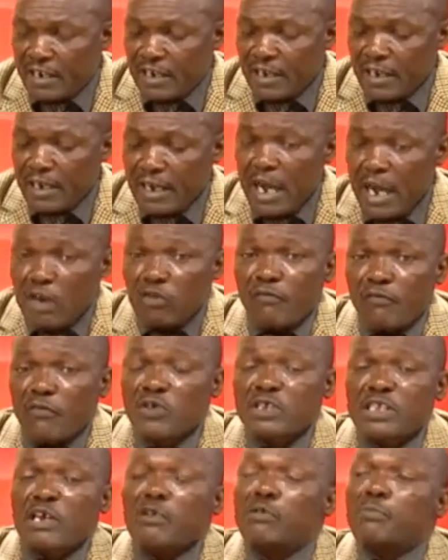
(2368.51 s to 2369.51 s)
Mm -hmm. And of
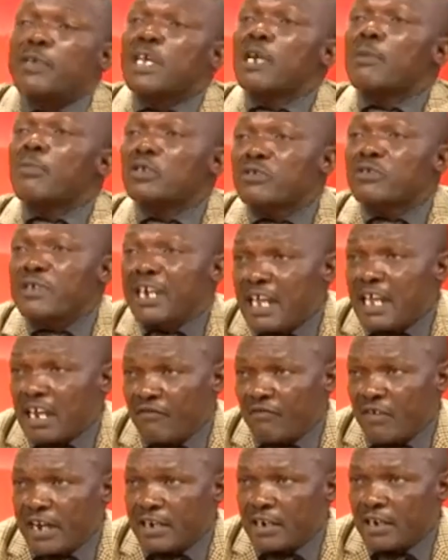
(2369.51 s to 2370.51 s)
course, they will be able to get
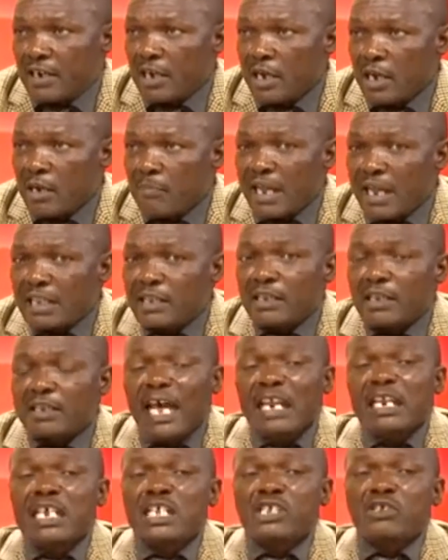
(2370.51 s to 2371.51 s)
that fund. But
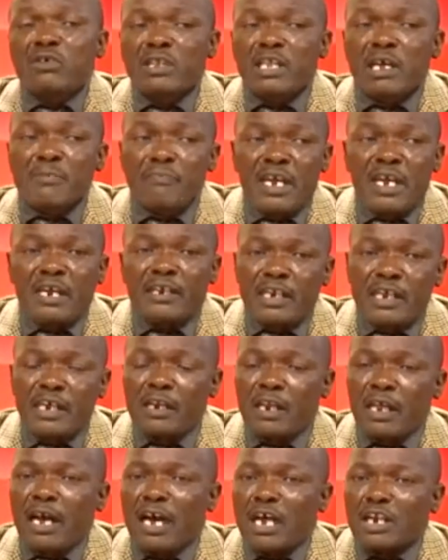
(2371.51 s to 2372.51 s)
that is not the big
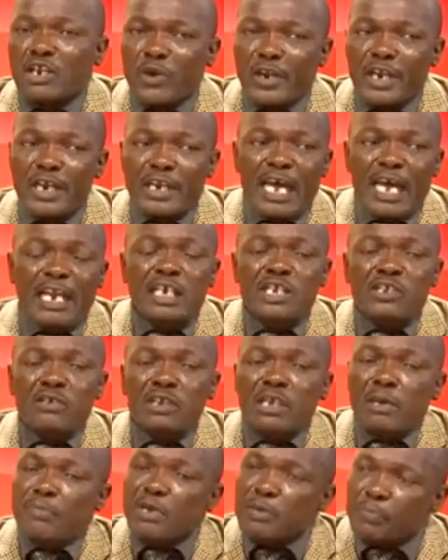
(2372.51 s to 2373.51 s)
deal, uh, Doreen. That is
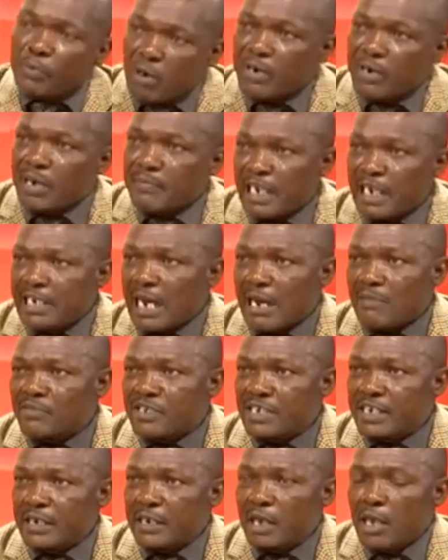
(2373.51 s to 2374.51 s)
not the big problem that I'm
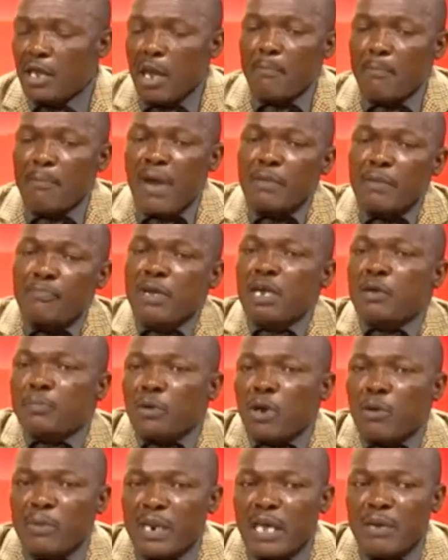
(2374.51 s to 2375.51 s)
seeing. My big
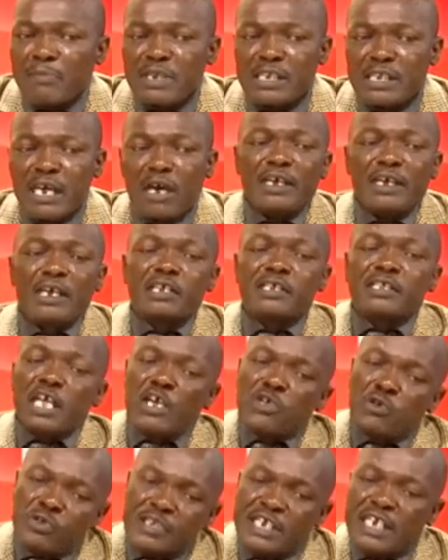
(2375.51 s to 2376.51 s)
problem is, uh, is
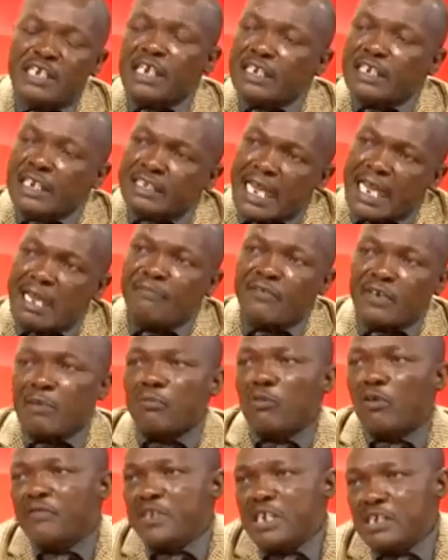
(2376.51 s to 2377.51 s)
the usage and the time
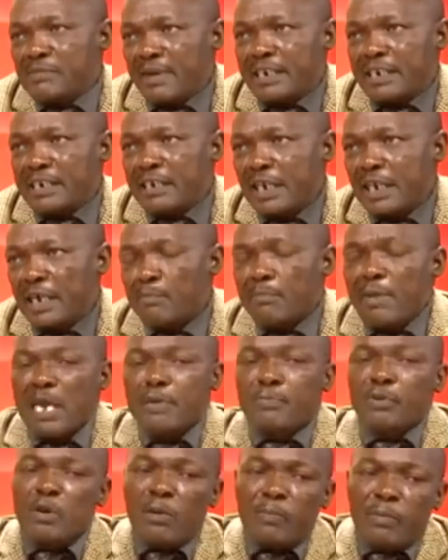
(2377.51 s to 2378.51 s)
frame of this money.
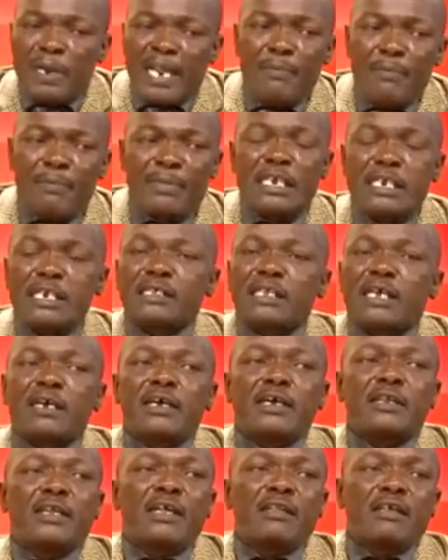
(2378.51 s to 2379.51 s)
My problem is
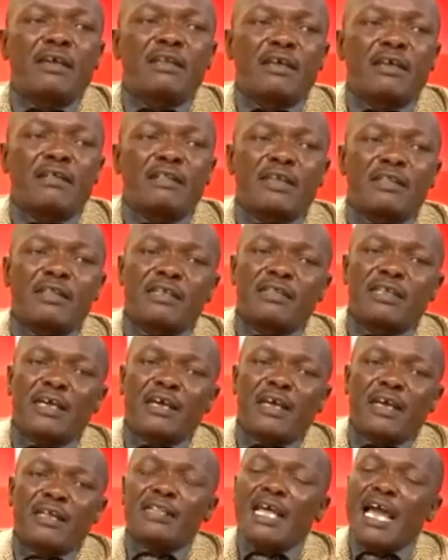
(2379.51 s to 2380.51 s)
the, the, the, the, the,
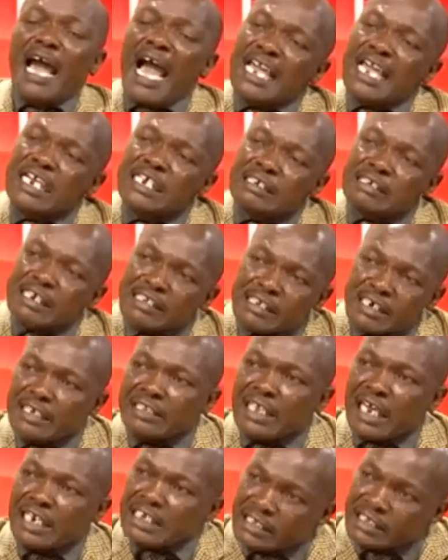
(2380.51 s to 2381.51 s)
the, the high interest
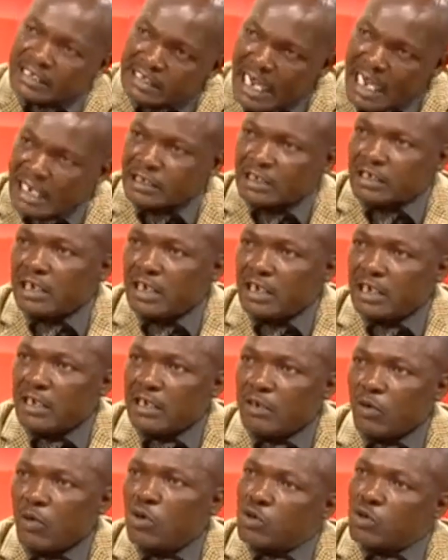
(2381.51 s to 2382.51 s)
rate that is charged
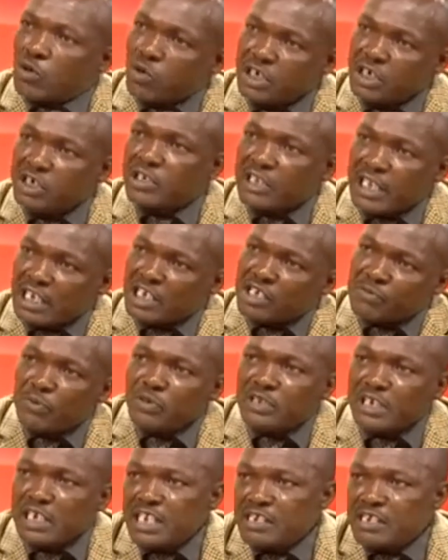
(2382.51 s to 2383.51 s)
or condition that is
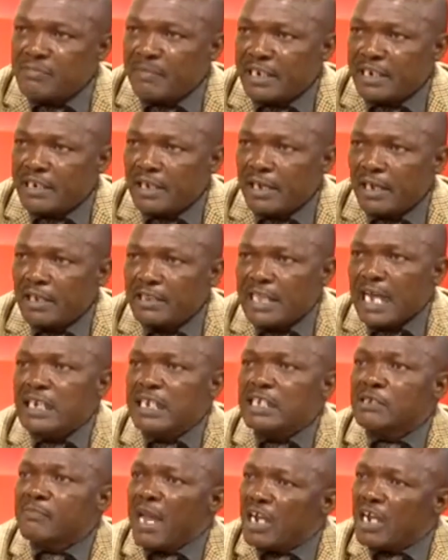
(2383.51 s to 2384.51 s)
put in this money. Mm.
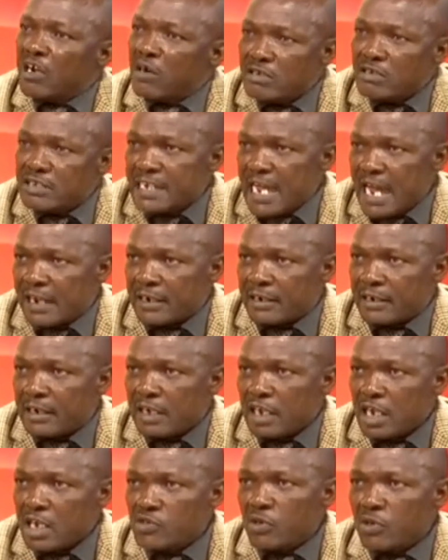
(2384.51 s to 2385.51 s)
That is my concern.
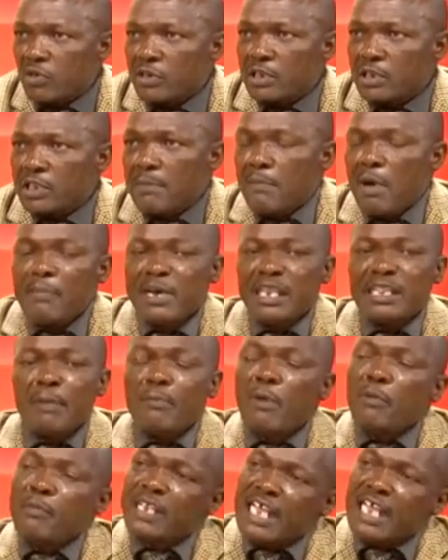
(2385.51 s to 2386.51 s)
That's, that's, so that's the moment
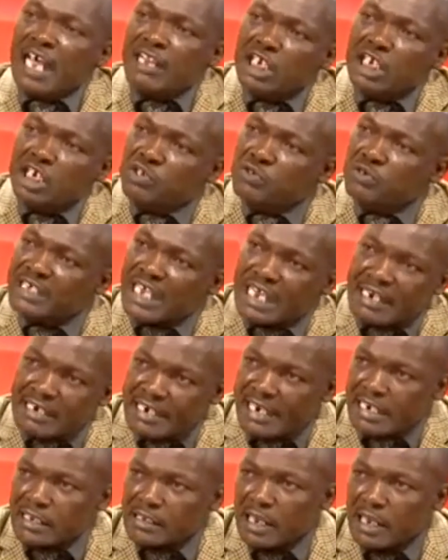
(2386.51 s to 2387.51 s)
the moment that issue is
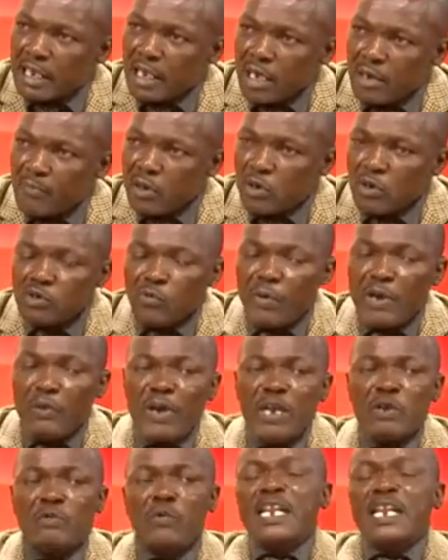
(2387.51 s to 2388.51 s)
addressed, okay. because when,
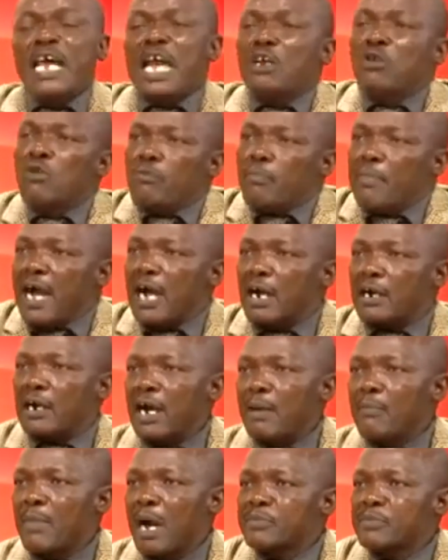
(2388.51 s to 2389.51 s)
when I look back,
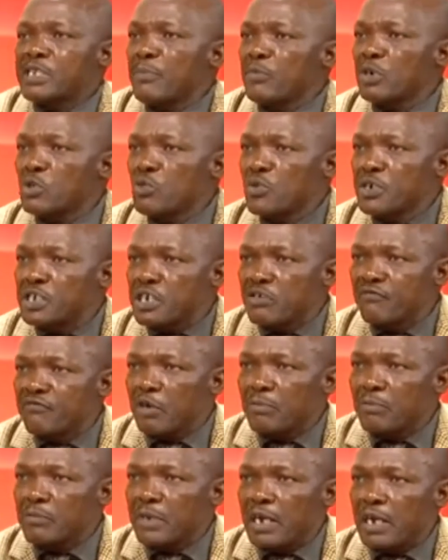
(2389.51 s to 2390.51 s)
um, I'm somebody who is
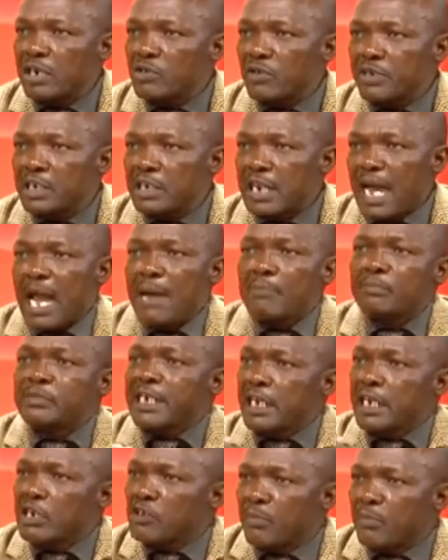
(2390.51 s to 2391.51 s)
informed, uh, Doreen. I'm
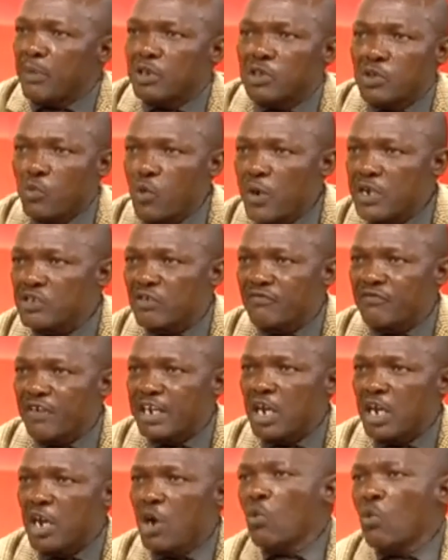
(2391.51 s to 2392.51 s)
telling you about the Uwezo
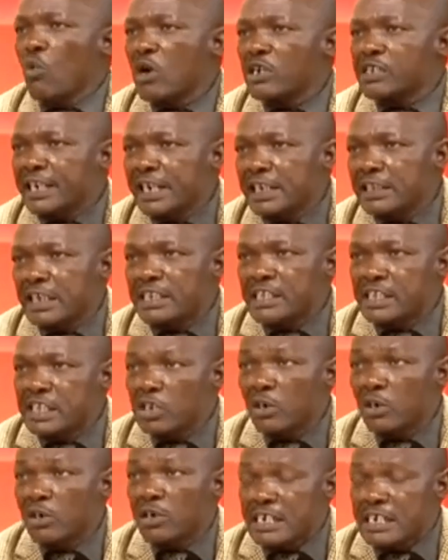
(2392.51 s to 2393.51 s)
Fund who was rated
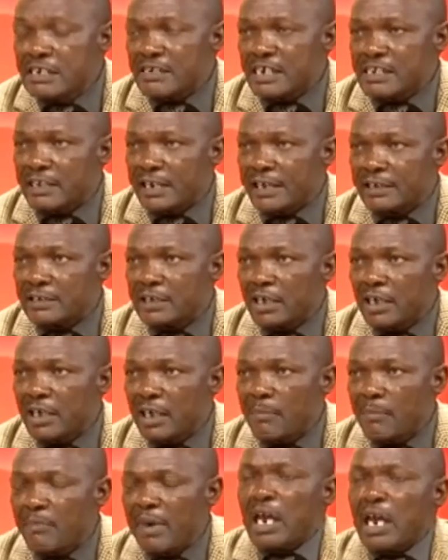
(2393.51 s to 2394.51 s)
zero interest rates.
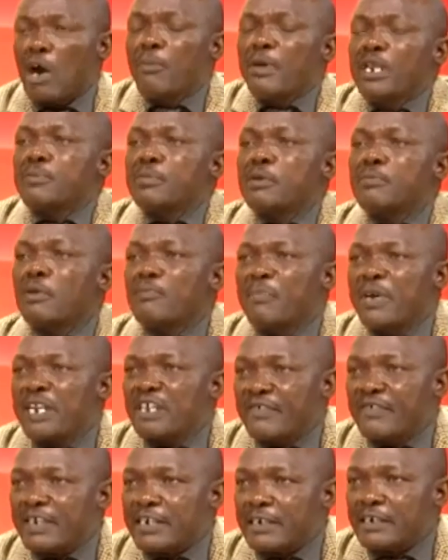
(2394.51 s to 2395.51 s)
But how many people
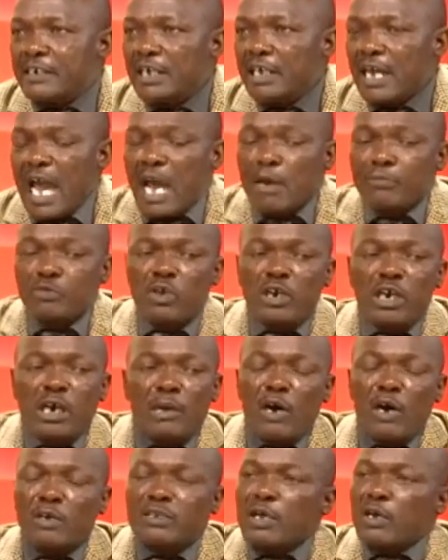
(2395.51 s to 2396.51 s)
benefited? I'm talking
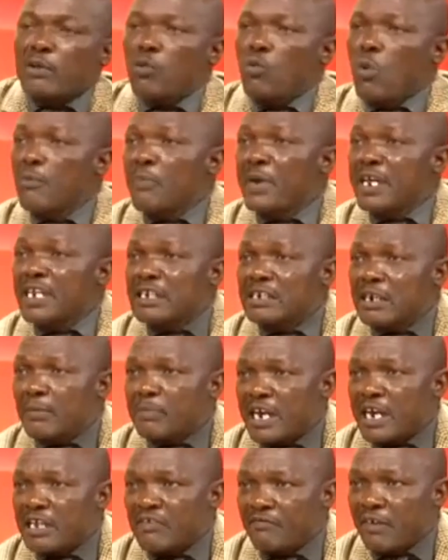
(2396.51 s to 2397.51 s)
about the Women
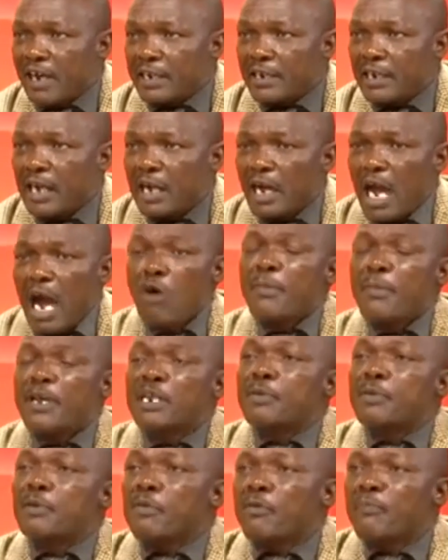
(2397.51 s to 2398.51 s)
Enterprise Fund. How
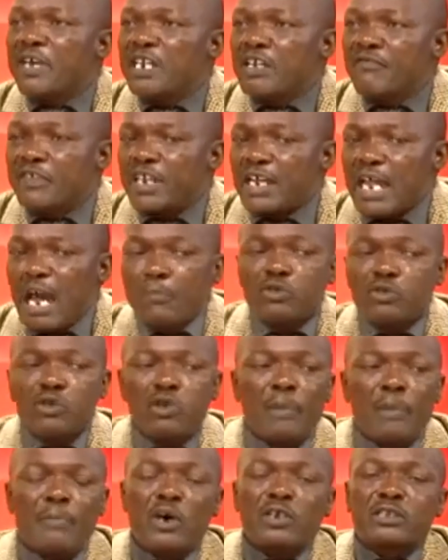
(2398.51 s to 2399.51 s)
many people benefited? I'm
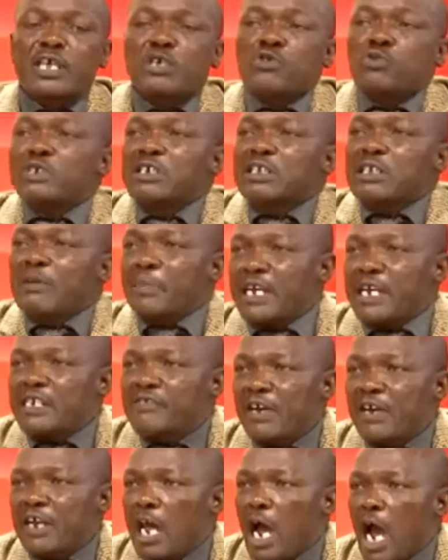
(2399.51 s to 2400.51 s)
talking about the Youth
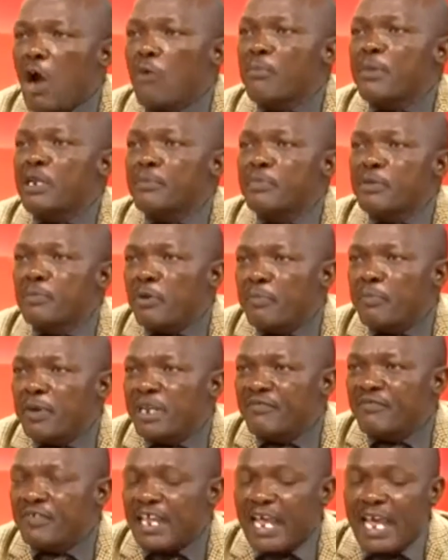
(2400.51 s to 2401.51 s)
Enterprise Fund. How many people
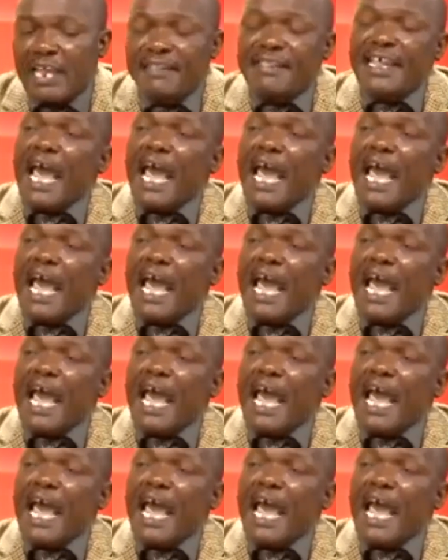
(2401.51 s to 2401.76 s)
benefited?